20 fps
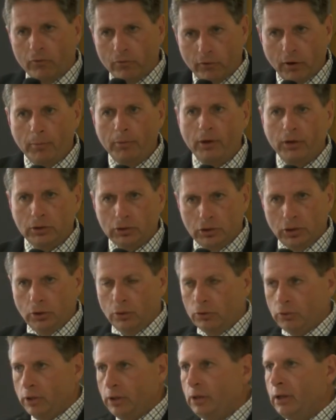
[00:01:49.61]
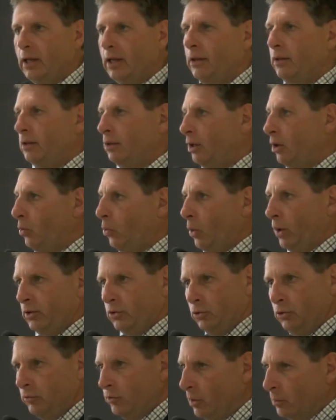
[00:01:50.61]
from their children and you know
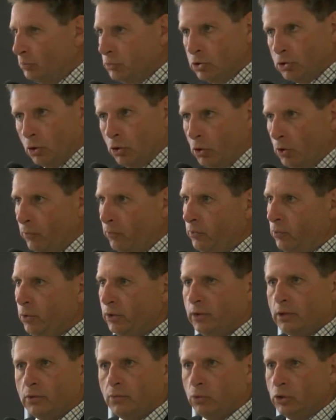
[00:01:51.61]
what you've observed with,